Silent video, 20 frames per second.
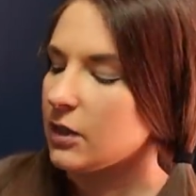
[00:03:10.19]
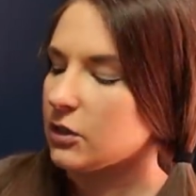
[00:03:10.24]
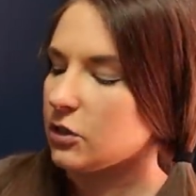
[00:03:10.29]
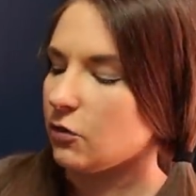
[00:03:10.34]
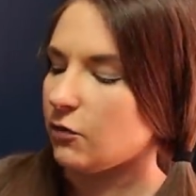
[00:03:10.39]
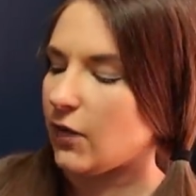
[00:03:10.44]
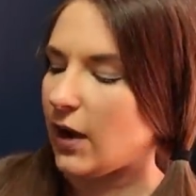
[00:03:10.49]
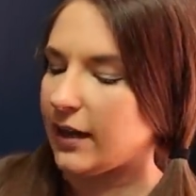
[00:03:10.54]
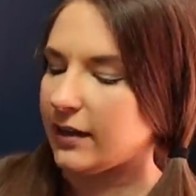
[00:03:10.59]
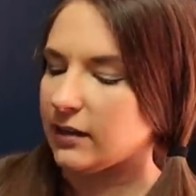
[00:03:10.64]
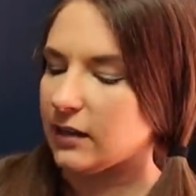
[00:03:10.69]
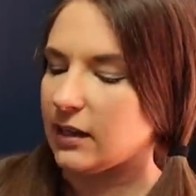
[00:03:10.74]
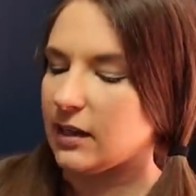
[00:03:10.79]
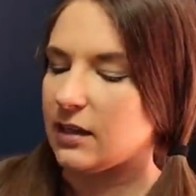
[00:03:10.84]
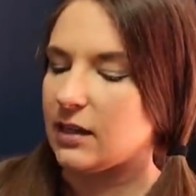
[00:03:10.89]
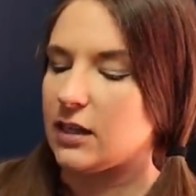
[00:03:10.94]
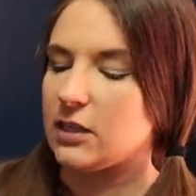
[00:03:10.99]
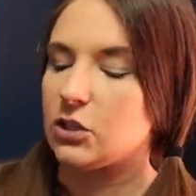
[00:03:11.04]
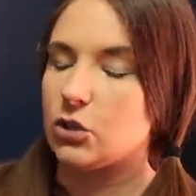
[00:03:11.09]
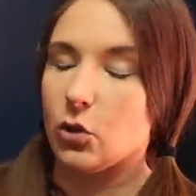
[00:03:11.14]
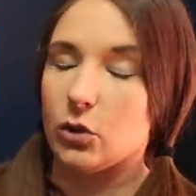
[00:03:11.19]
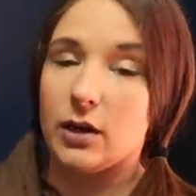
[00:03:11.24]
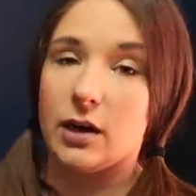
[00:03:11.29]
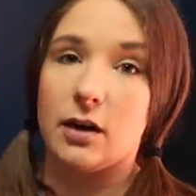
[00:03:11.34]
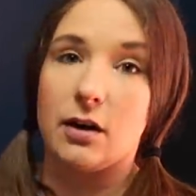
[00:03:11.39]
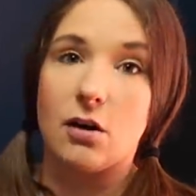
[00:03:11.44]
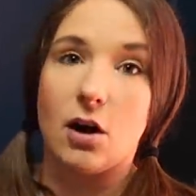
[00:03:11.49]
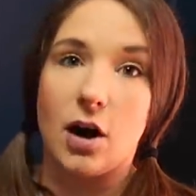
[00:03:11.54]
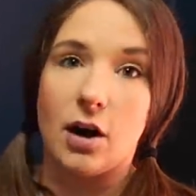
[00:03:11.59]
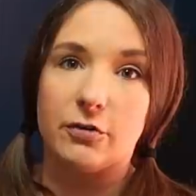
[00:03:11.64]
So finally, they sold
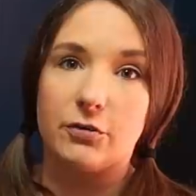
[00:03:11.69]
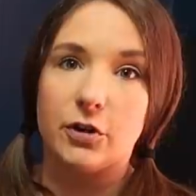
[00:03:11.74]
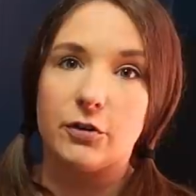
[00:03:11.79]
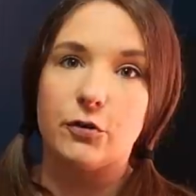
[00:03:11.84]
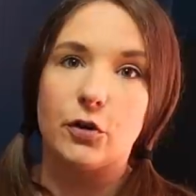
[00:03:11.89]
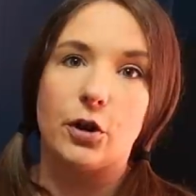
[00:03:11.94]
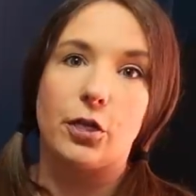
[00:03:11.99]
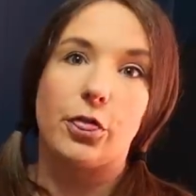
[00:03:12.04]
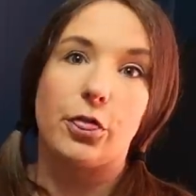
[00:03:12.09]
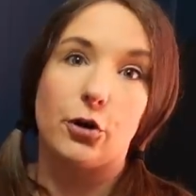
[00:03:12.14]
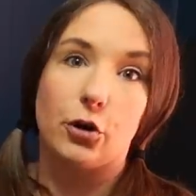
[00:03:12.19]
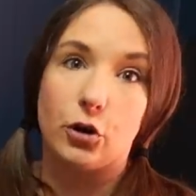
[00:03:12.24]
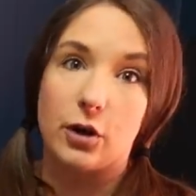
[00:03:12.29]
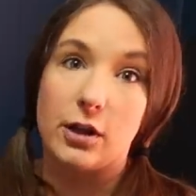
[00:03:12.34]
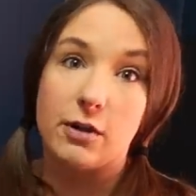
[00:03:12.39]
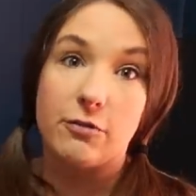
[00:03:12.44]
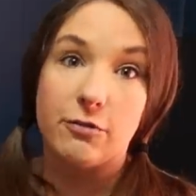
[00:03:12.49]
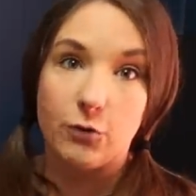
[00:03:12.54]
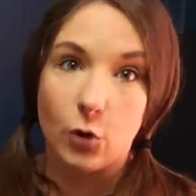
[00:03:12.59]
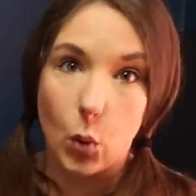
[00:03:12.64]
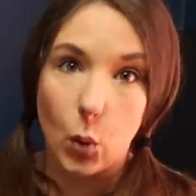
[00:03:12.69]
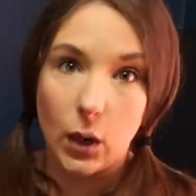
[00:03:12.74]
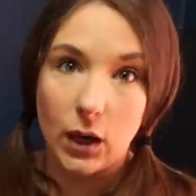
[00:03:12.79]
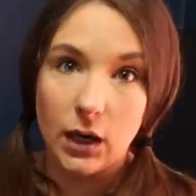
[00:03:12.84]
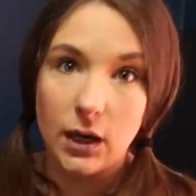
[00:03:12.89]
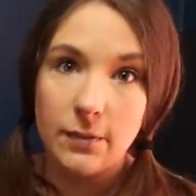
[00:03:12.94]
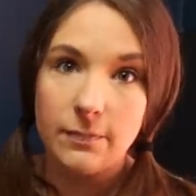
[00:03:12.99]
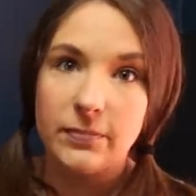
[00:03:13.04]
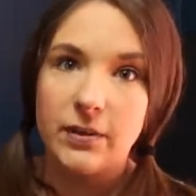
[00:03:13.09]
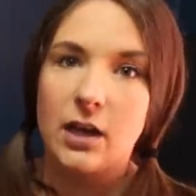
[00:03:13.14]
on an offer for
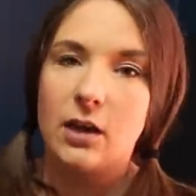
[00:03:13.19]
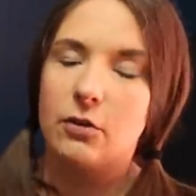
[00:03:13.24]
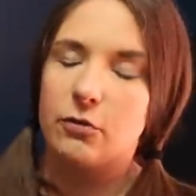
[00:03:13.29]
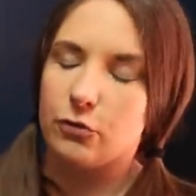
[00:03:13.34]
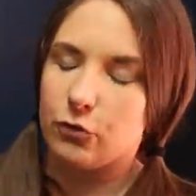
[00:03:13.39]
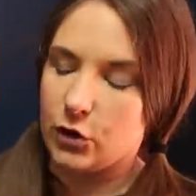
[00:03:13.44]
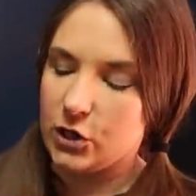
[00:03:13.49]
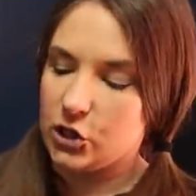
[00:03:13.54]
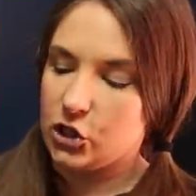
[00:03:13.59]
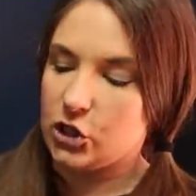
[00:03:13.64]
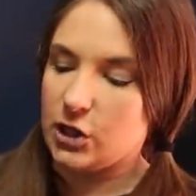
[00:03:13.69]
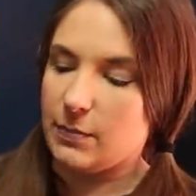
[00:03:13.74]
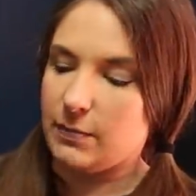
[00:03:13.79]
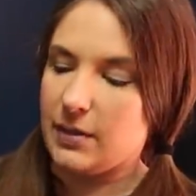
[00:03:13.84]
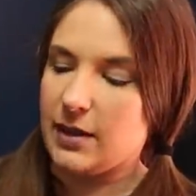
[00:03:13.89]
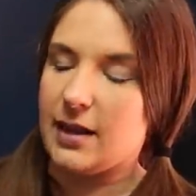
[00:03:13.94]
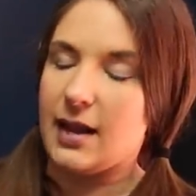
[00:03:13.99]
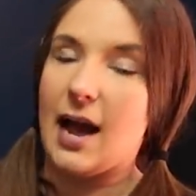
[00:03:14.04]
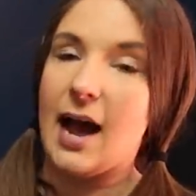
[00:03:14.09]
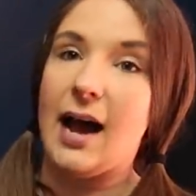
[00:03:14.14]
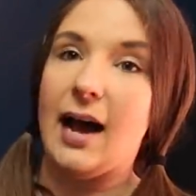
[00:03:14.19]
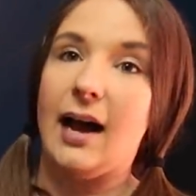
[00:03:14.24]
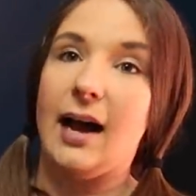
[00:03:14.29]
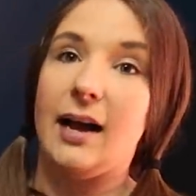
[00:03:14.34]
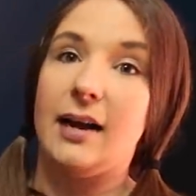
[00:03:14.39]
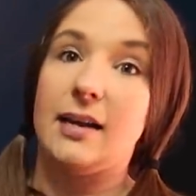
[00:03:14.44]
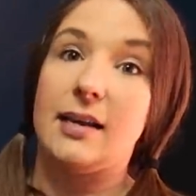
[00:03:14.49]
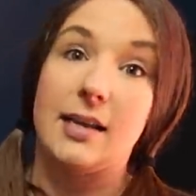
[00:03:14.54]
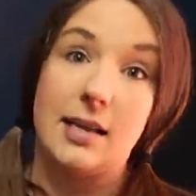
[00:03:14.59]
34, free shipping on